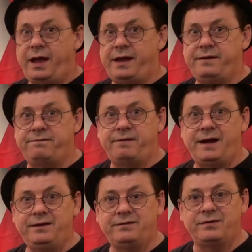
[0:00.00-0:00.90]
and he
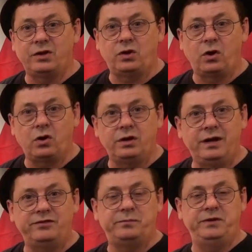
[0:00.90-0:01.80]
finds that the garden
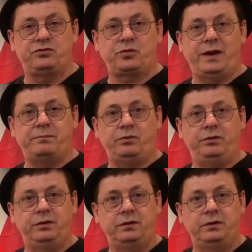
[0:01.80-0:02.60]
has been trampled.